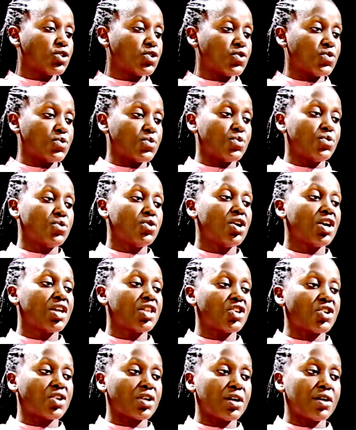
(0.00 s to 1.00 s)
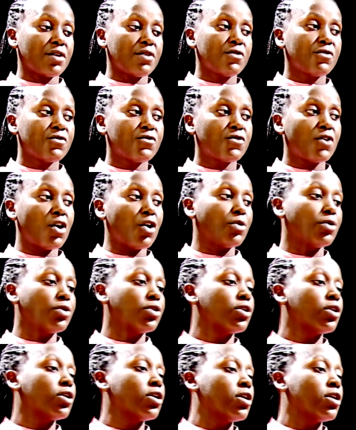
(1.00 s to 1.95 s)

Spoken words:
2, 3, 4.